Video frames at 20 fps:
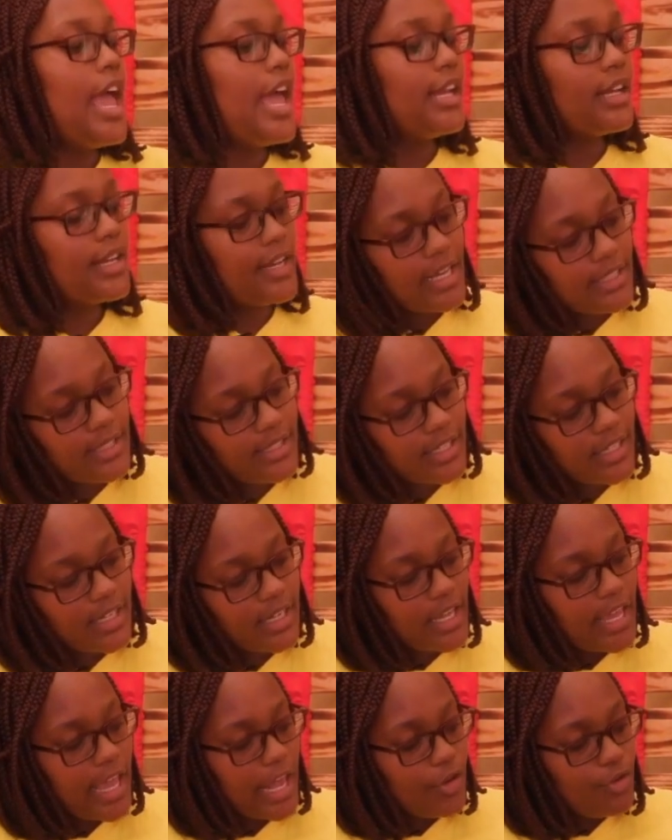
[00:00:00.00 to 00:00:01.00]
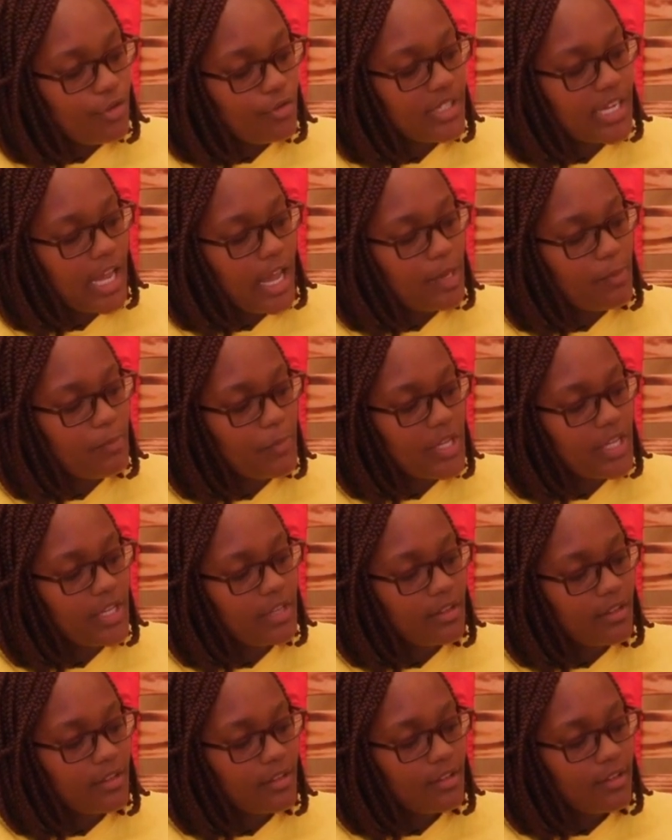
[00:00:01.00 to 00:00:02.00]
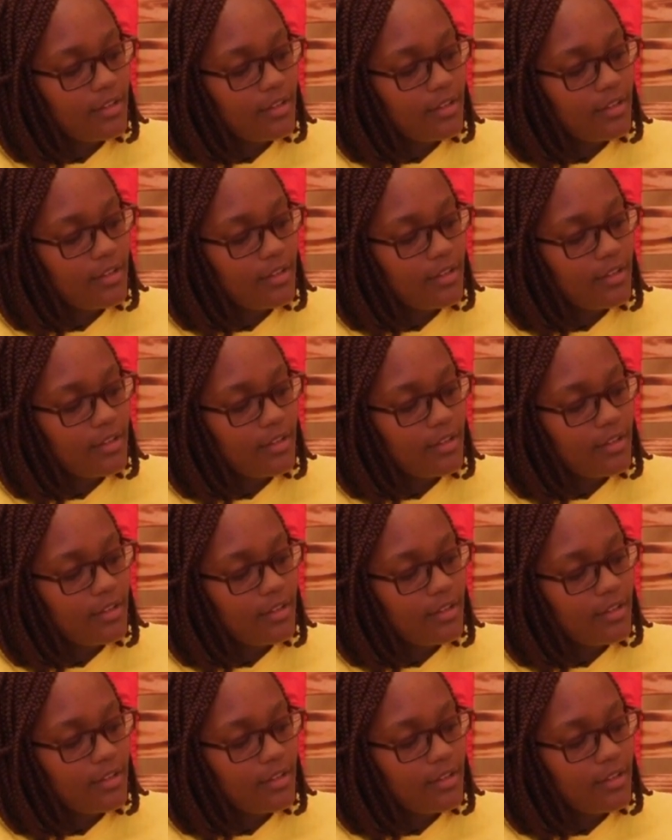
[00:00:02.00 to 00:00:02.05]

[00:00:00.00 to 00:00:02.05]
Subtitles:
And Destiny, can you tell me?